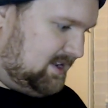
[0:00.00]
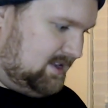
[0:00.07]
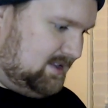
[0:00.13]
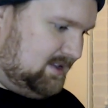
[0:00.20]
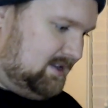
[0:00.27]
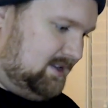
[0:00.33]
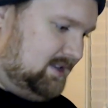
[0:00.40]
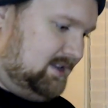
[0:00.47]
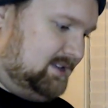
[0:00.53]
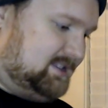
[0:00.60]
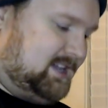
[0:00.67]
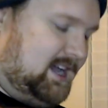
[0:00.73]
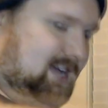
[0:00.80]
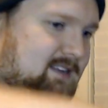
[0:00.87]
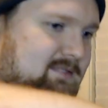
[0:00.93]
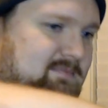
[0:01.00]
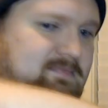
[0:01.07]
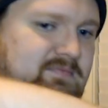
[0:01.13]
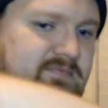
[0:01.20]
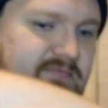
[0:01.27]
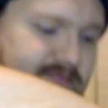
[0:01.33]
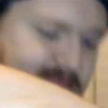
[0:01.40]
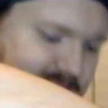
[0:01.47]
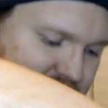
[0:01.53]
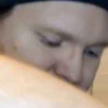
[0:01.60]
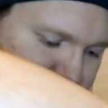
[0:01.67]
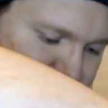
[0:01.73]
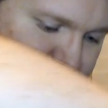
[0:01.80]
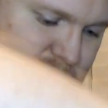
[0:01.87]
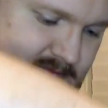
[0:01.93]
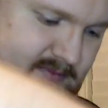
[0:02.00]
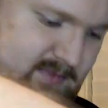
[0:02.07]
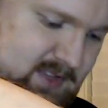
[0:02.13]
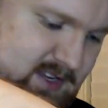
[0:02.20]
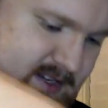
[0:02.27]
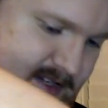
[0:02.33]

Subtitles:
And it's got, let's see